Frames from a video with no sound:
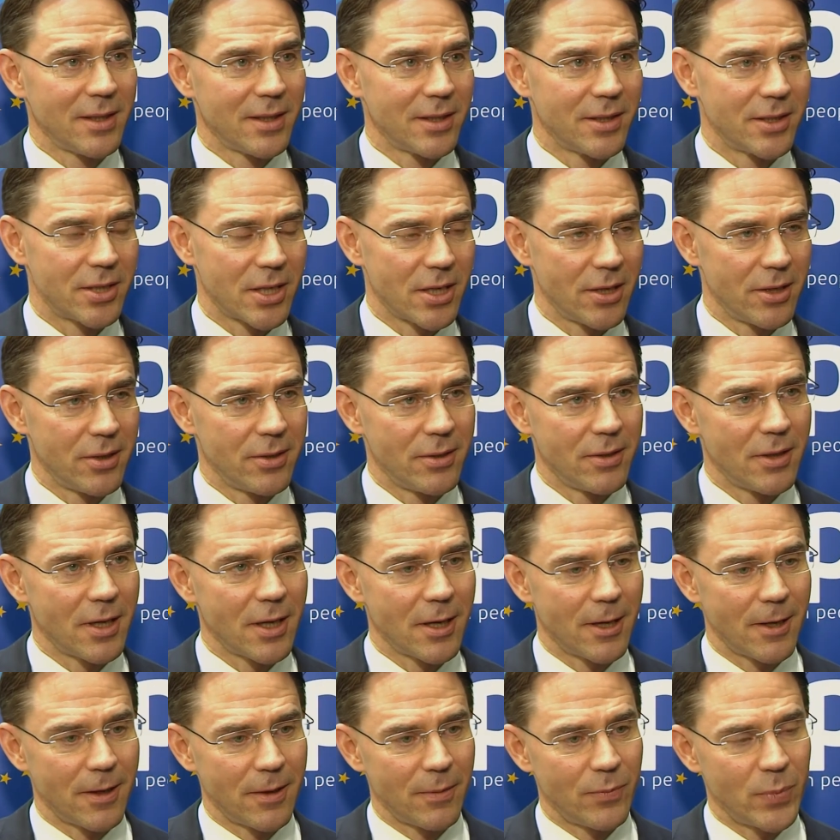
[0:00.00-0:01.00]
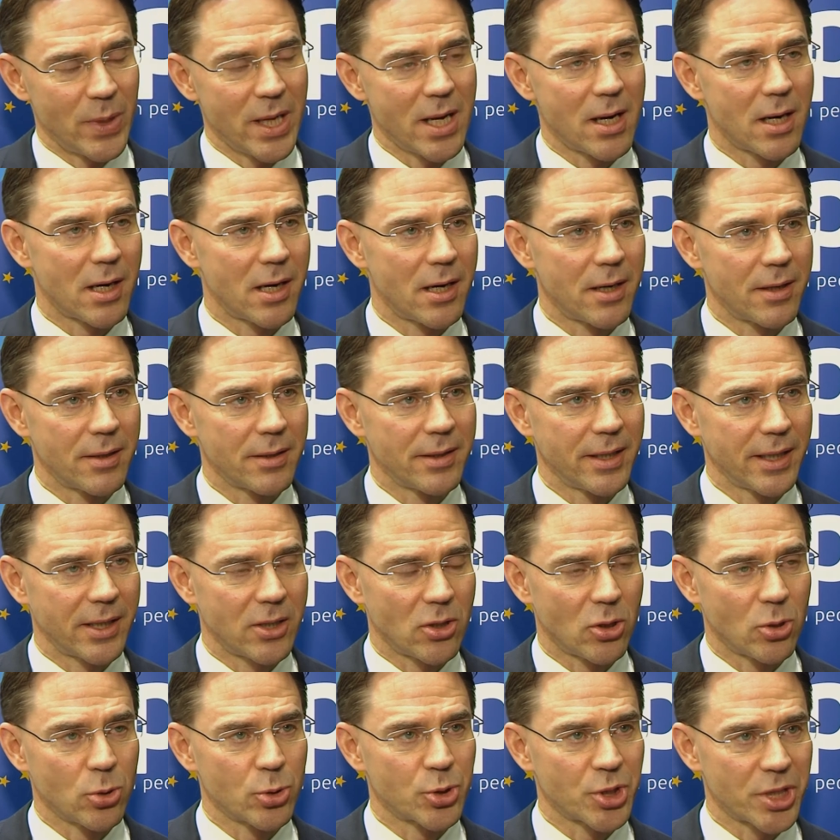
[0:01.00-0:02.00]
So we are
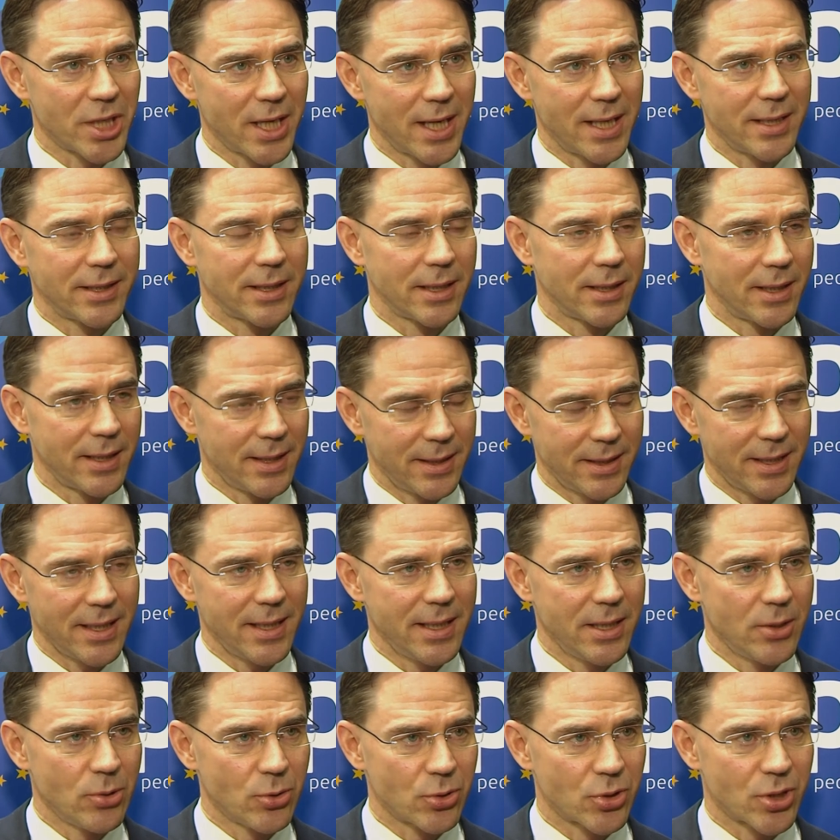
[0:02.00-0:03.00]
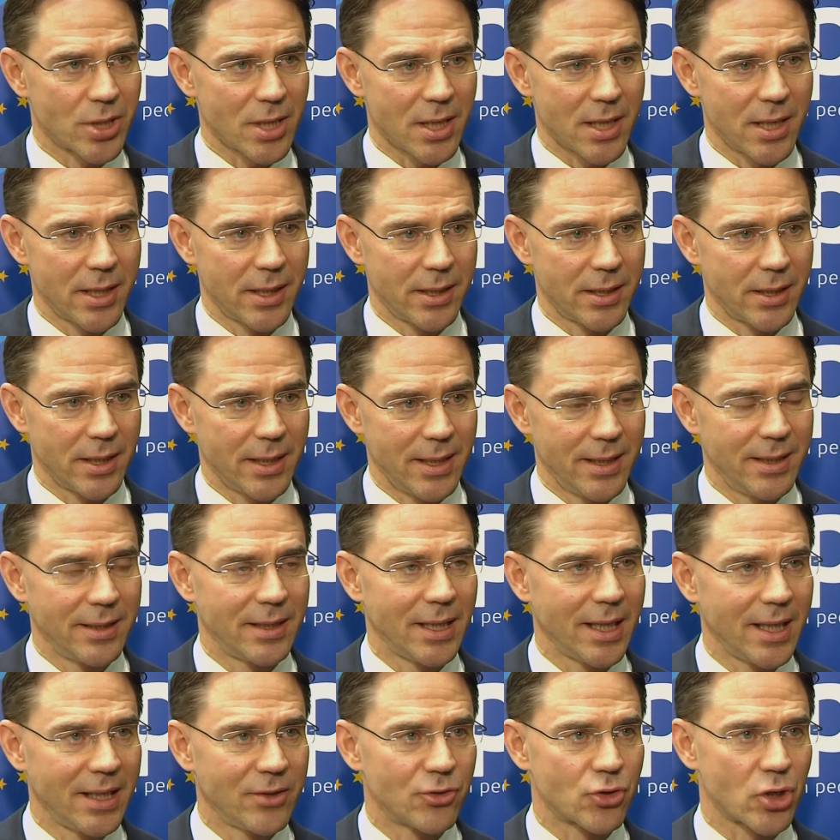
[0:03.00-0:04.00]
negotiating in the EU side in the
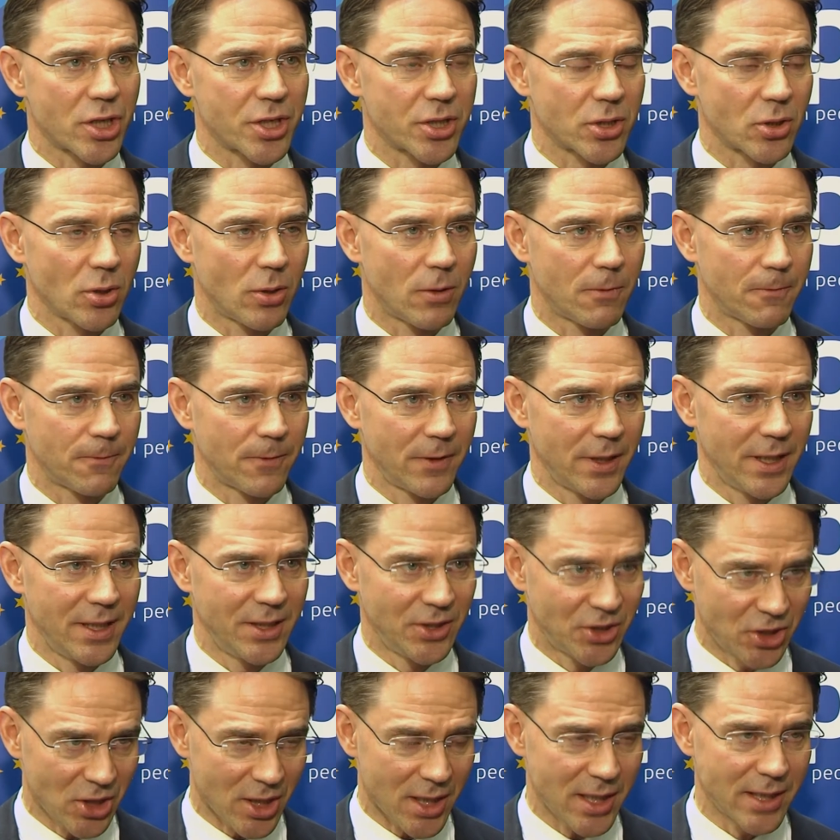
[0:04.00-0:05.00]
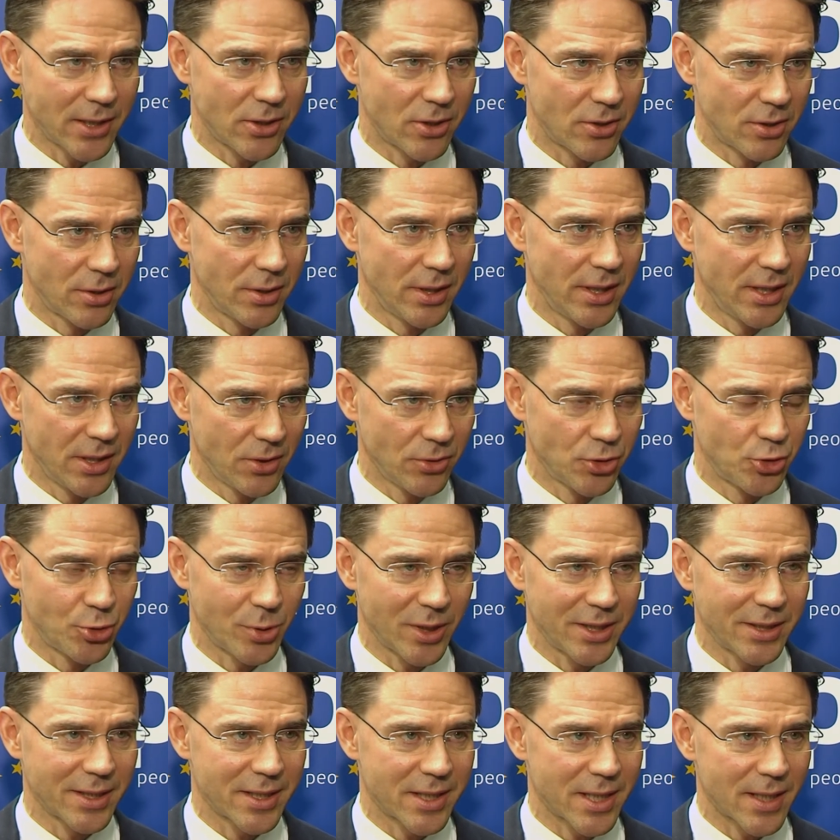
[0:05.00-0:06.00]
interest of entire EU
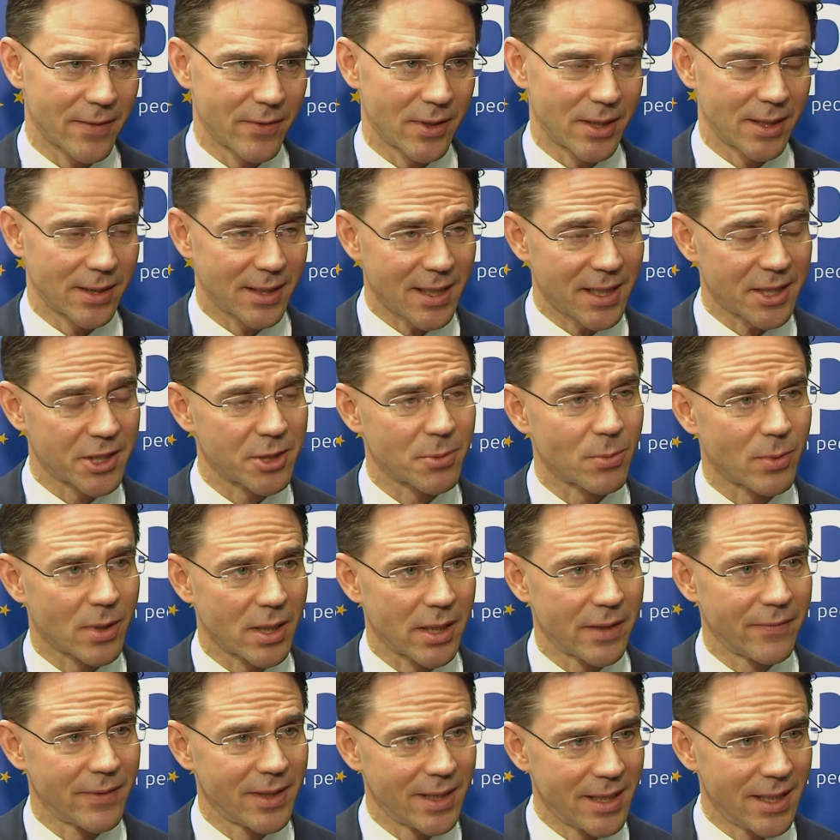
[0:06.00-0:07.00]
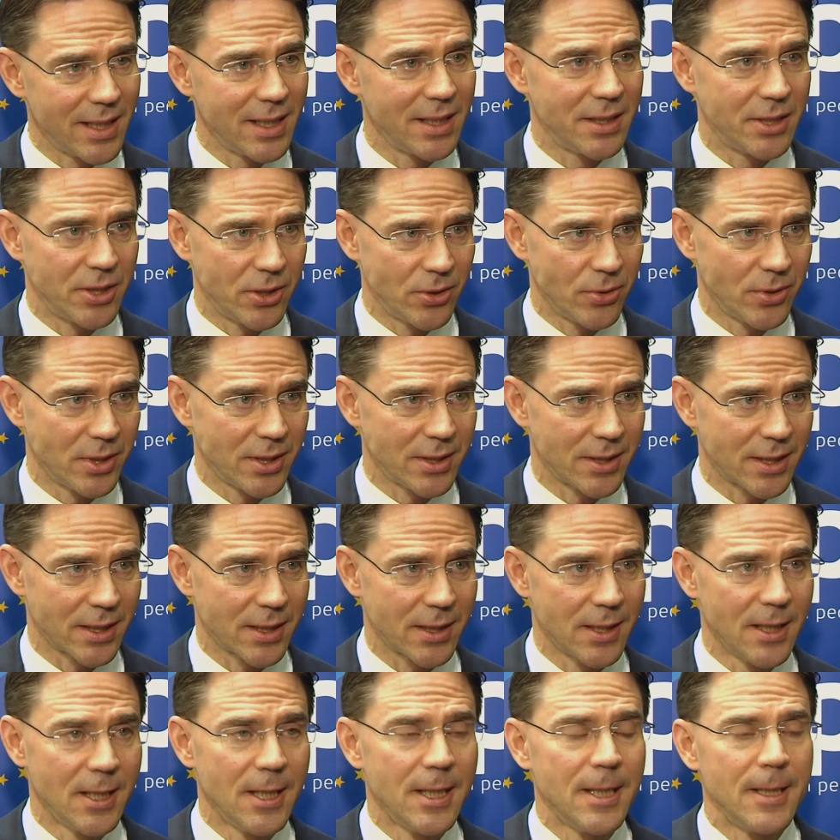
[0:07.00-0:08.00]
27. That's why we need unity.
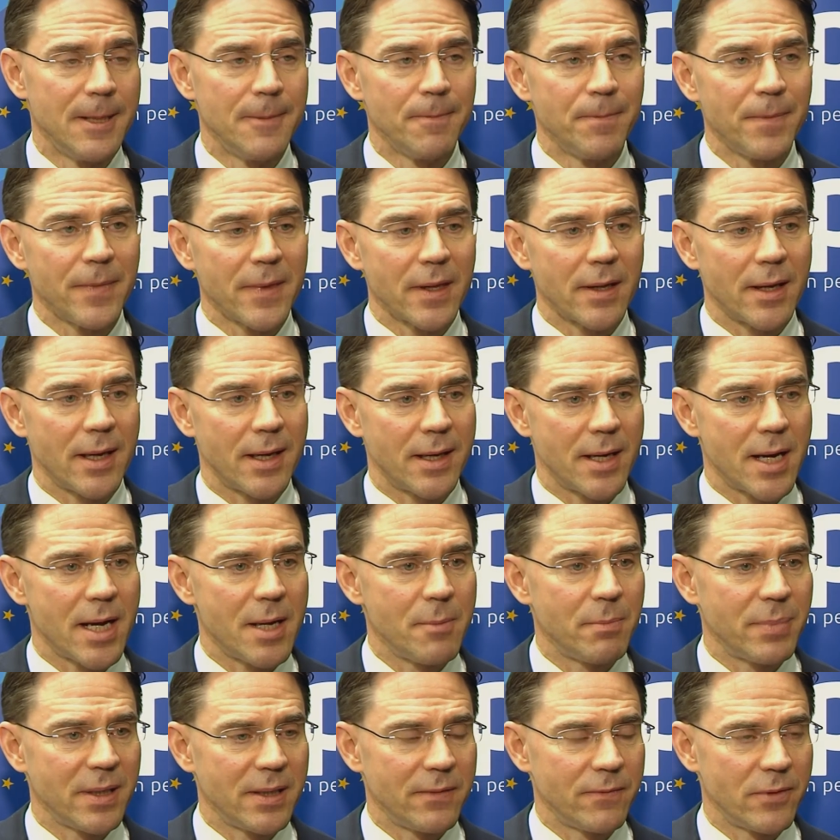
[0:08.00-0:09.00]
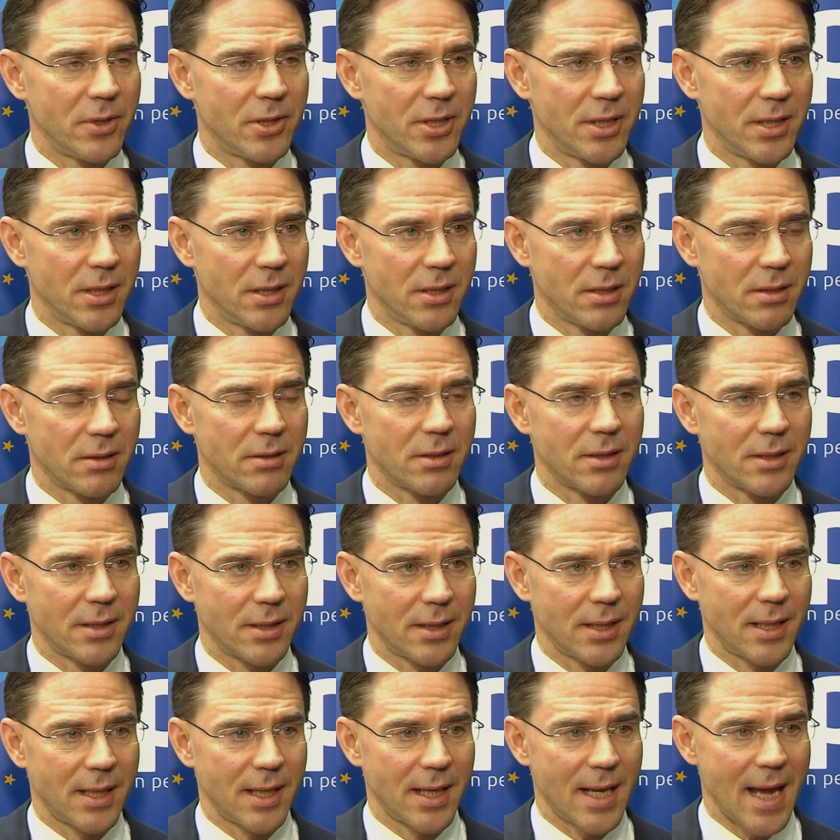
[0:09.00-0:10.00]
And I've been very
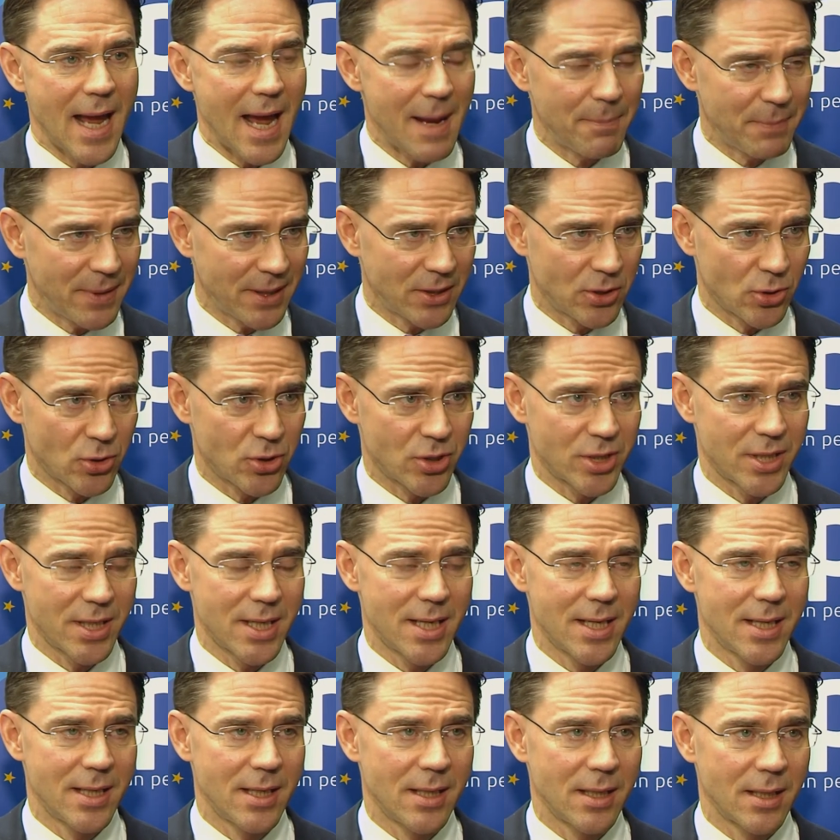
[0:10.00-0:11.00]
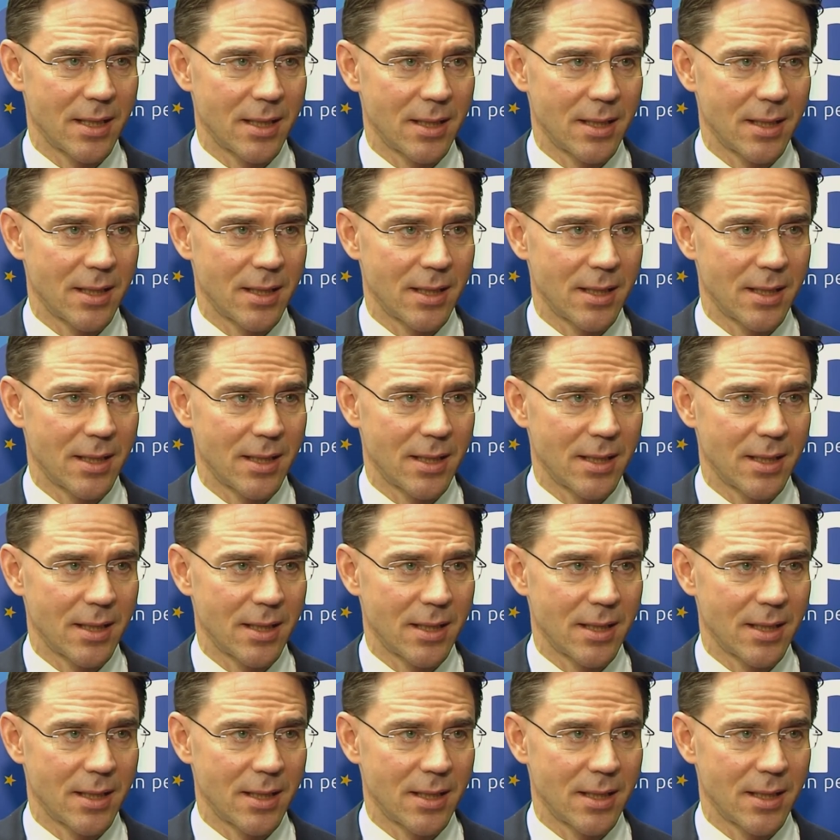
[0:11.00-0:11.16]
happy to see